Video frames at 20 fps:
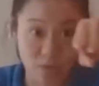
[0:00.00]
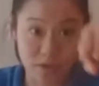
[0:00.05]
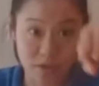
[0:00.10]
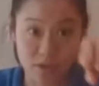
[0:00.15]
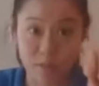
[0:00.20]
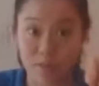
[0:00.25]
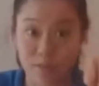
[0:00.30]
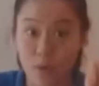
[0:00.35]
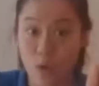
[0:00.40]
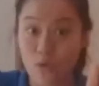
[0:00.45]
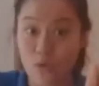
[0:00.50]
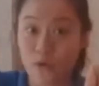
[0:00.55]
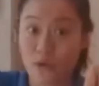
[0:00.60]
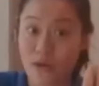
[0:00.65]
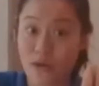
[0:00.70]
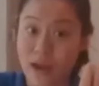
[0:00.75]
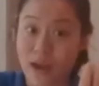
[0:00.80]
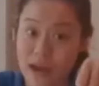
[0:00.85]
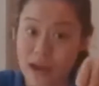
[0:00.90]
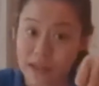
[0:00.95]
So both your
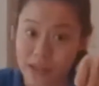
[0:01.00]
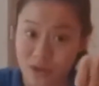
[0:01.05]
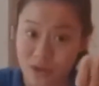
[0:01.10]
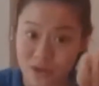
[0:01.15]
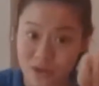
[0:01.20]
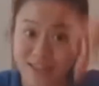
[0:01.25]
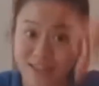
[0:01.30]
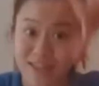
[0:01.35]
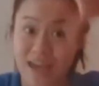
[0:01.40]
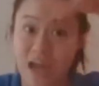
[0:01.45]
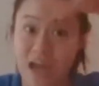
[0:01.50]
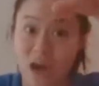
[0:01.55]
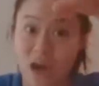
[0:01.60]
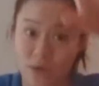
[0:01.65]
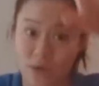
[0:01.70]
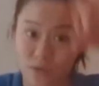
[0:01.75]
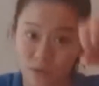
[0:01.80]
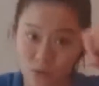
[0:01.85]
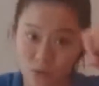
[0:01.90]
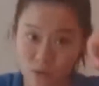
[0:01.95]
hands are down,
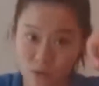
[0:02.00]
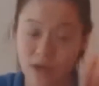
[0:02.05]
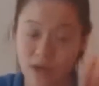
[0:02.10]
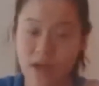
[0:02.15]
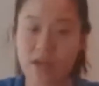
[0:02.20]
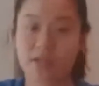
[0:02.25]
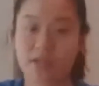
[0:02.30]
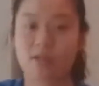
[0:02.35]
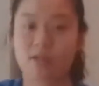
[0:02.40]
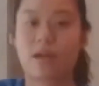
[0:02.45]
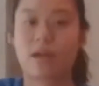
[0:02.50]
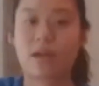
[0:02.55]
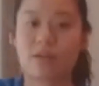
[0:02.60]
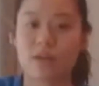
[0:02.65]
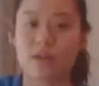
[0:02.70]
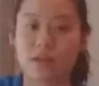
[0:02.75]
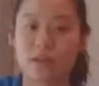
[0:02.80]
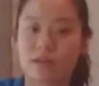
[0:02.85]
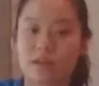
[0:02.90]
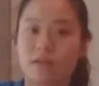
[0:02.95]
okay? So like
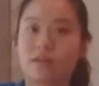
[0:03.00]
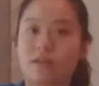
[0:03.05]
this.